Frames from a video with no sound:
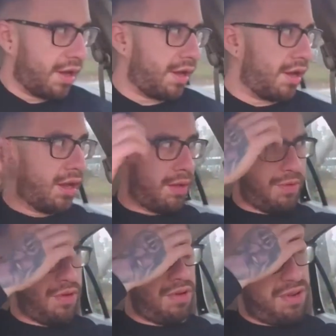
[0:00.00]
Uh,
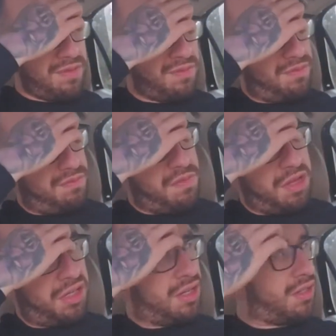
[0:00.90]
going to
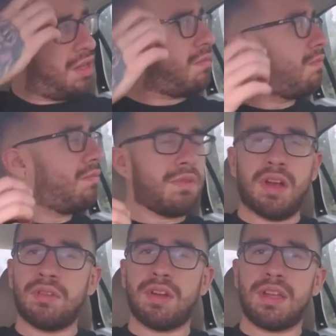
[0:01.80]
mission something,
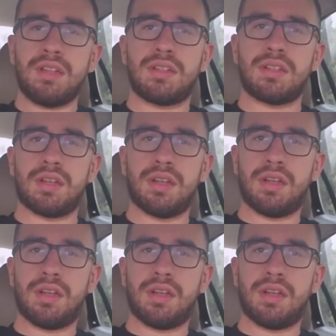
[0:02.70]
gun range.